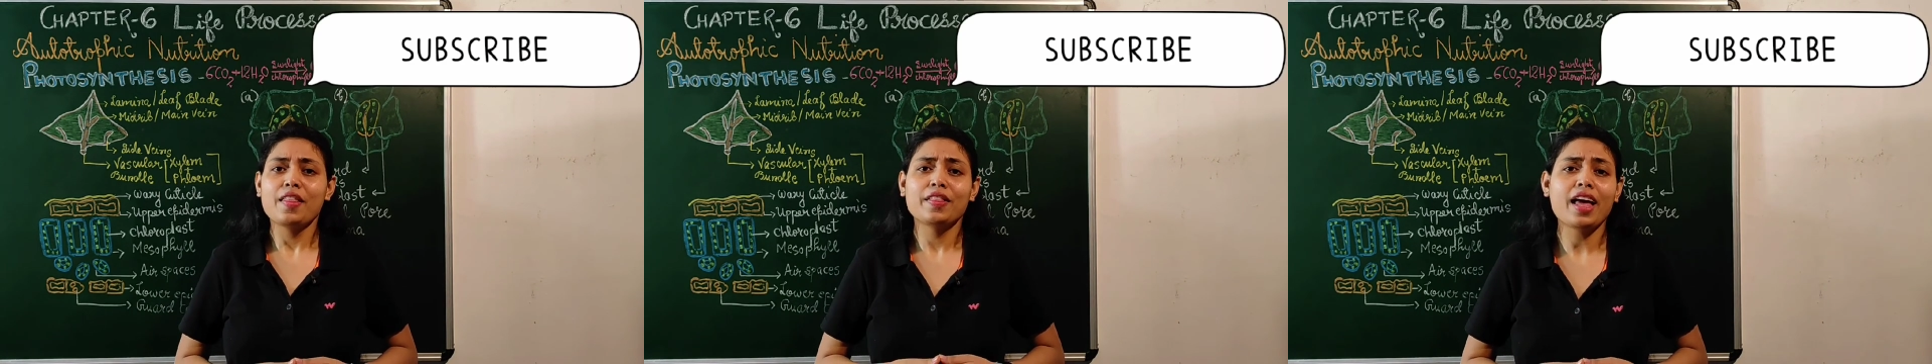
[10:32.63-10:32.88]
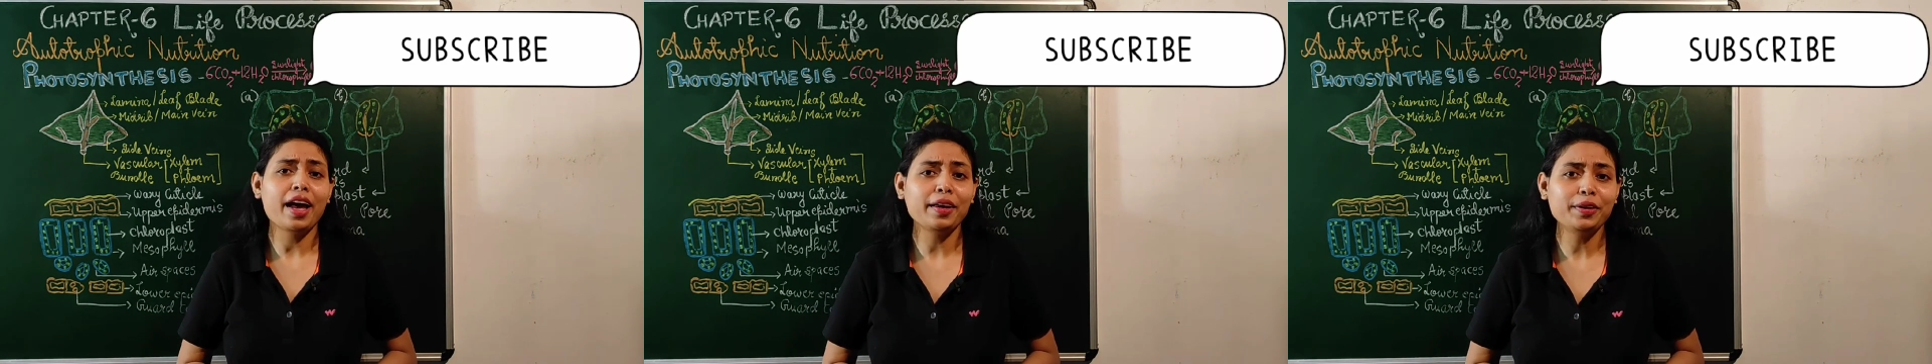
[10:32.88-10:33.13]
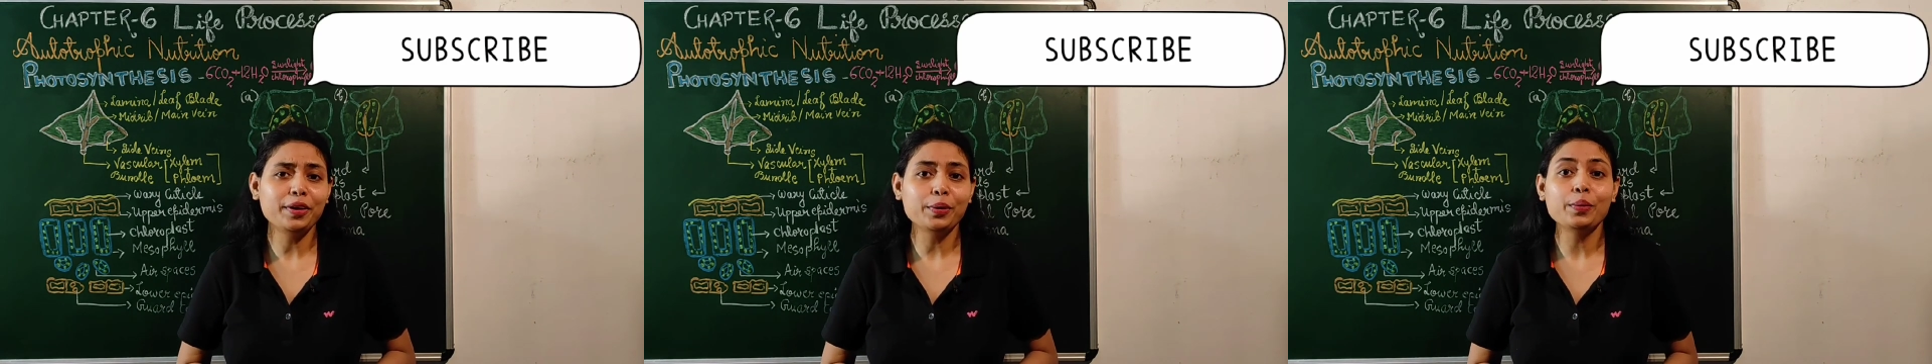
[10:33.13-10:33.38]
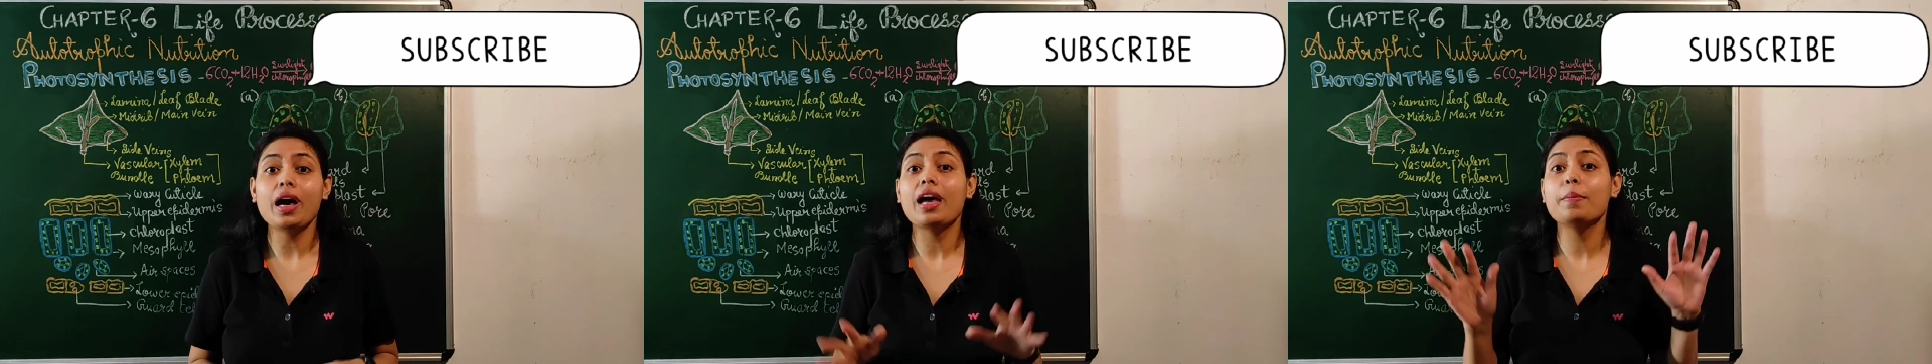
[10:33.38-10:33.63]
Thank
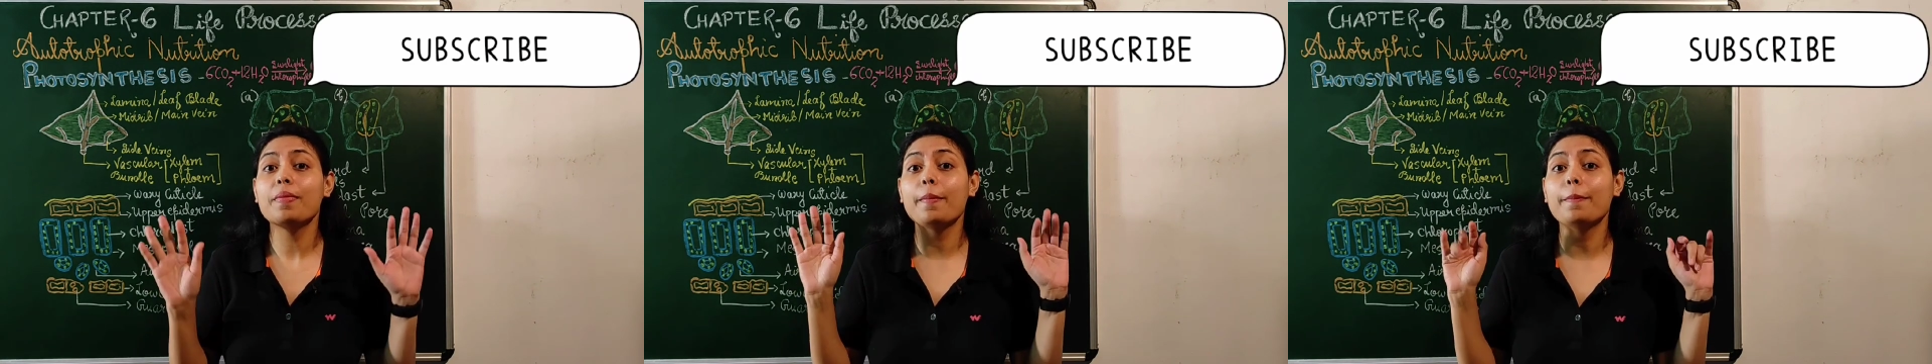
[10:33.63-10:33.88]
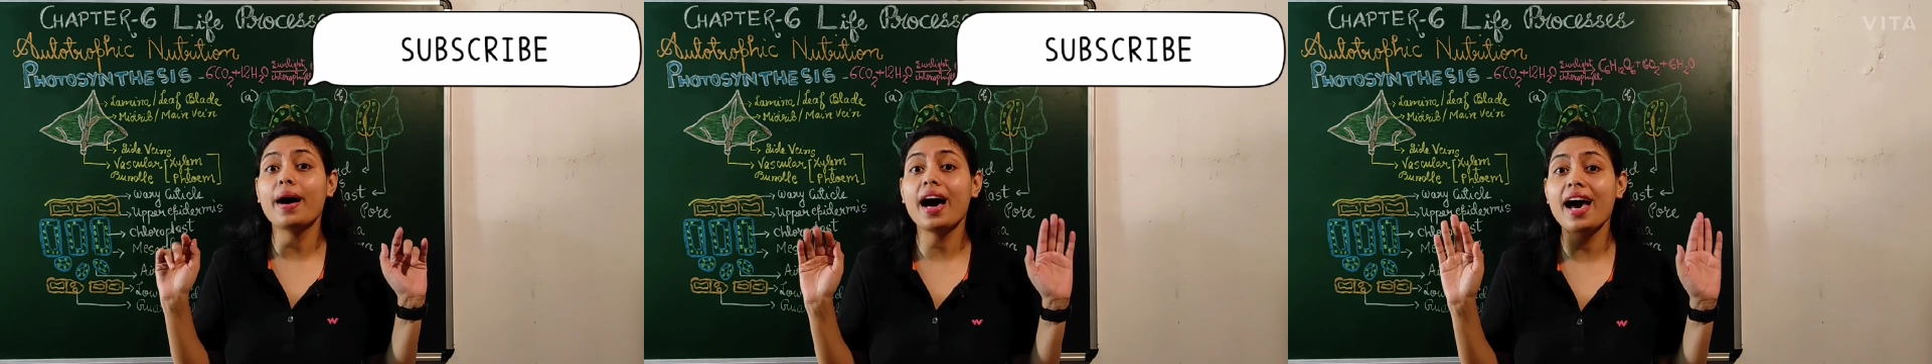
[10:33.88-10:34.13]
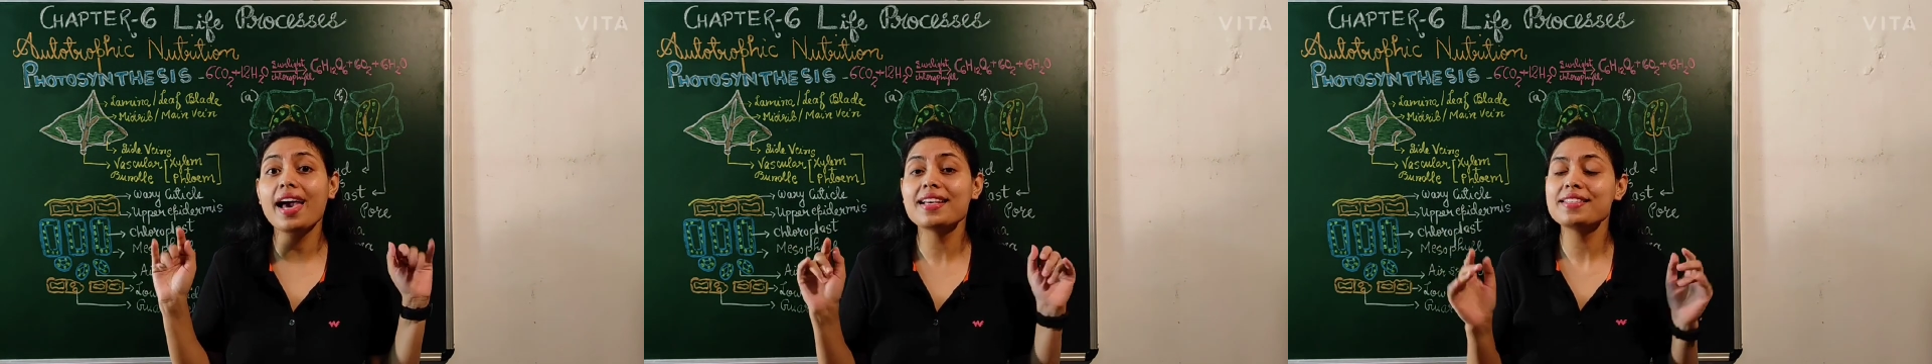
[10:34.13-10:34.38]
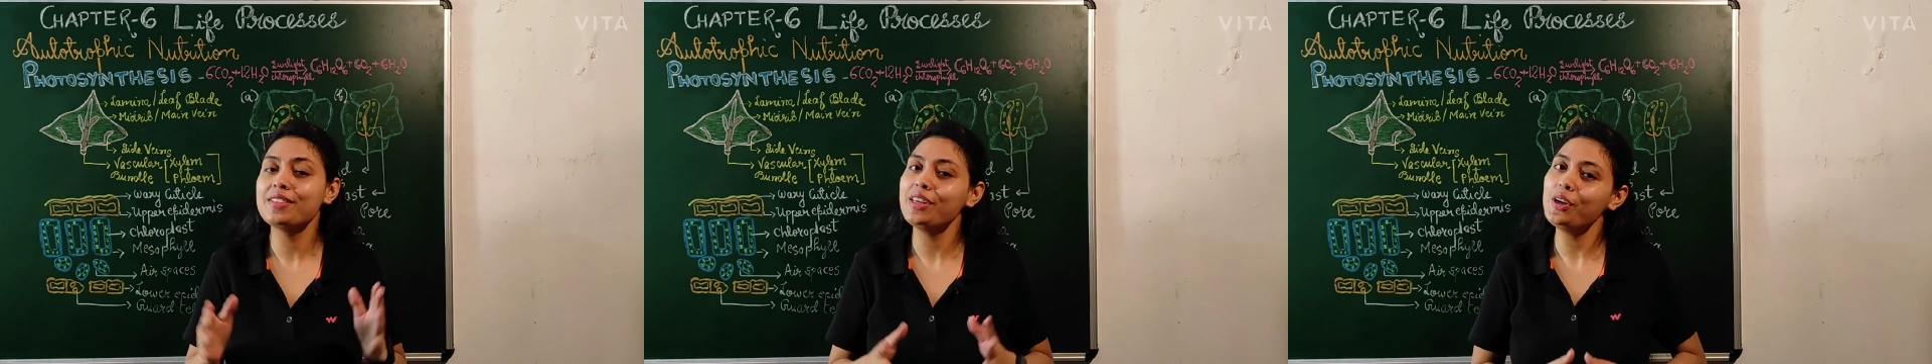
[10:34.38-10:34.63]
you and
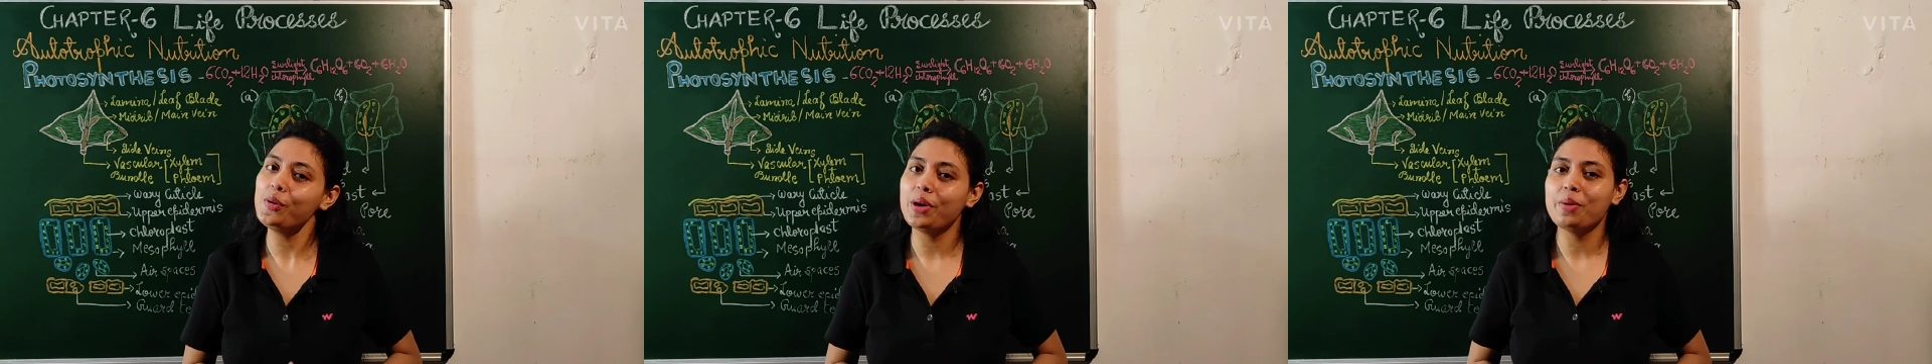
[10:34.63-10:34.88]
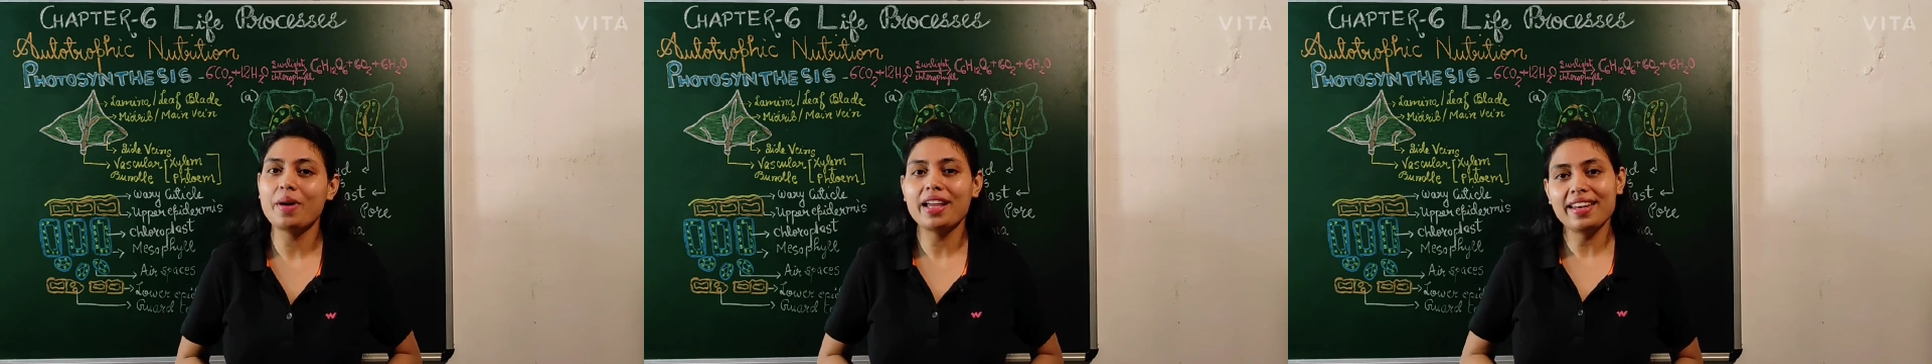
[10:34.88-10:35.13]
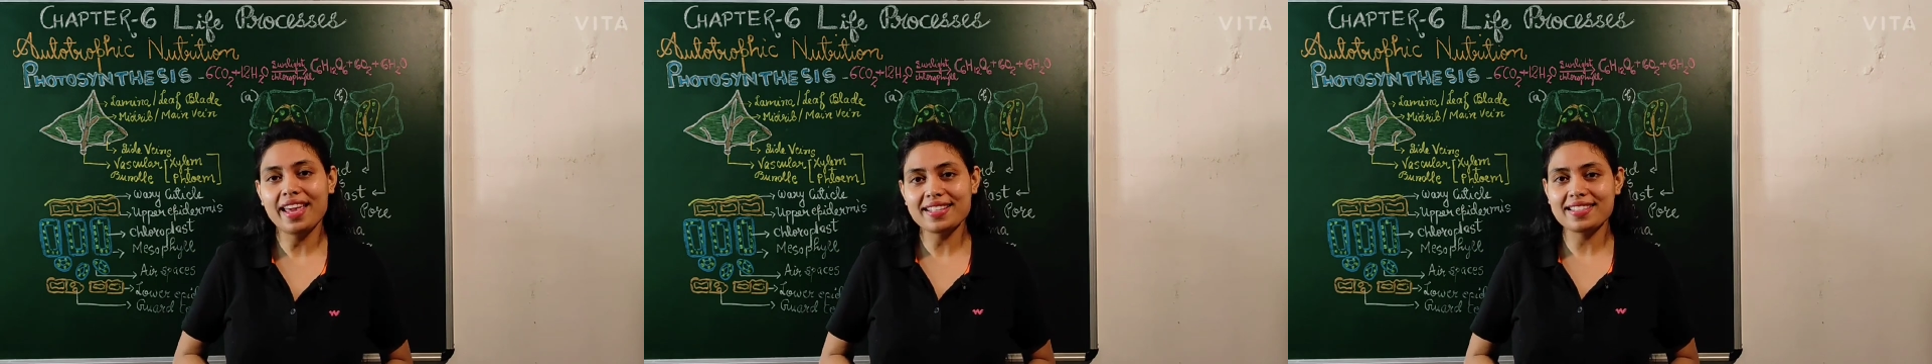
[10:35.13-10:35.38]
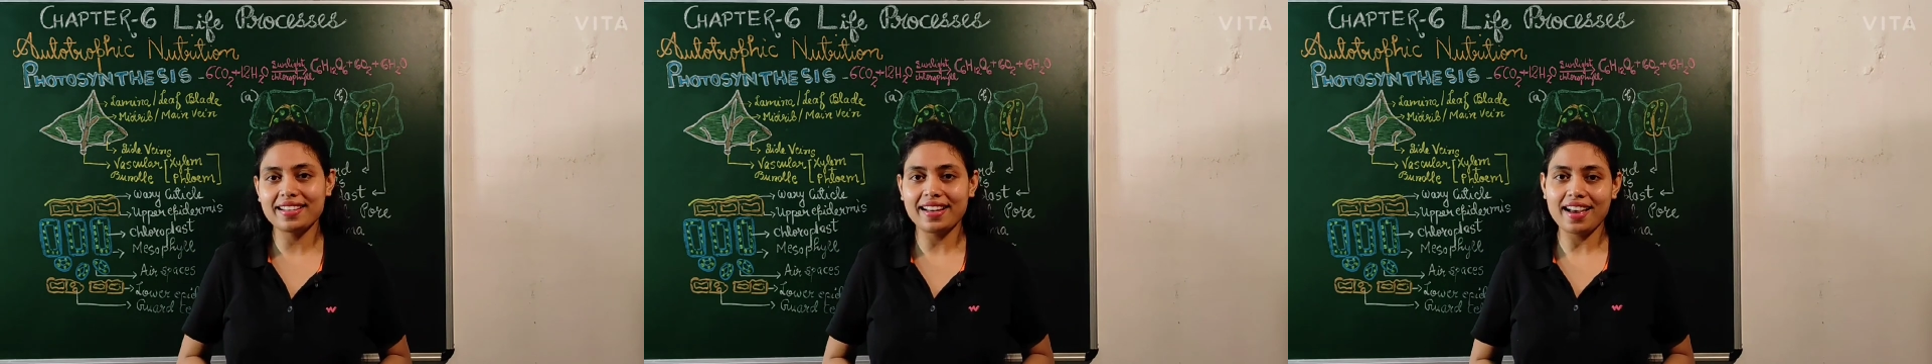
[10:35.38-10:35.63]
bye-bye. See you in my
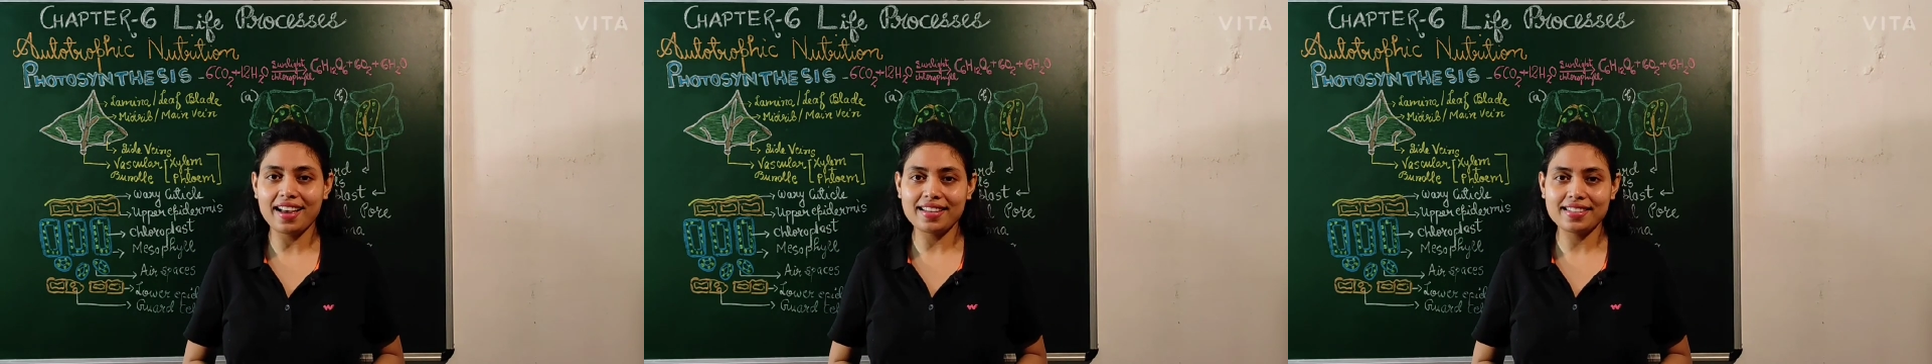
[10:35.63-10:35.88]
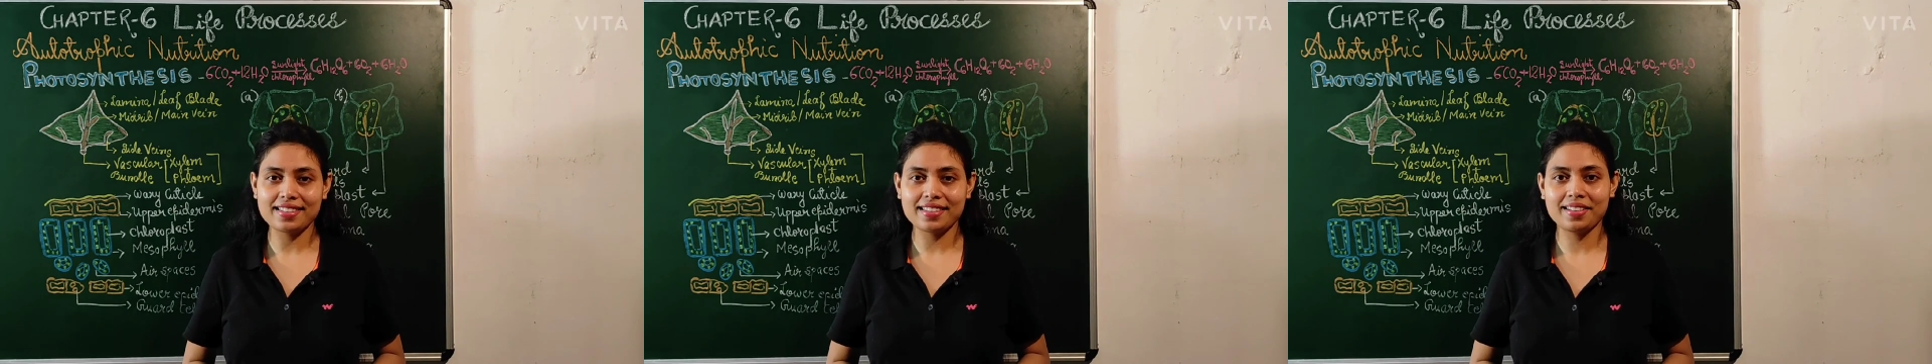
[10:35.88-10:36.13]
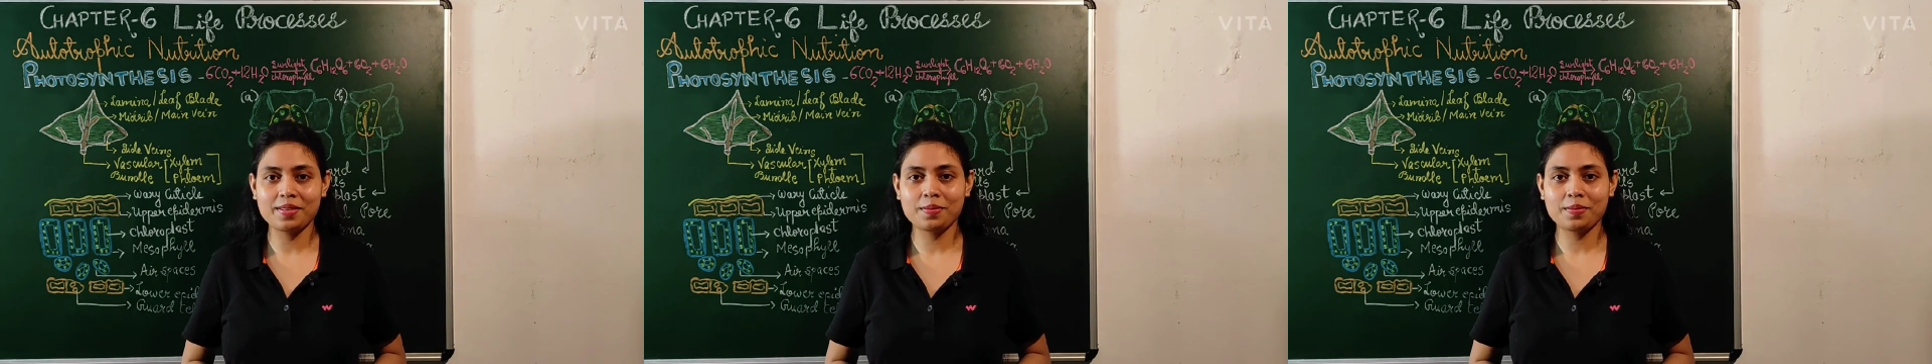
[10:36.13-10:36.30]
next class.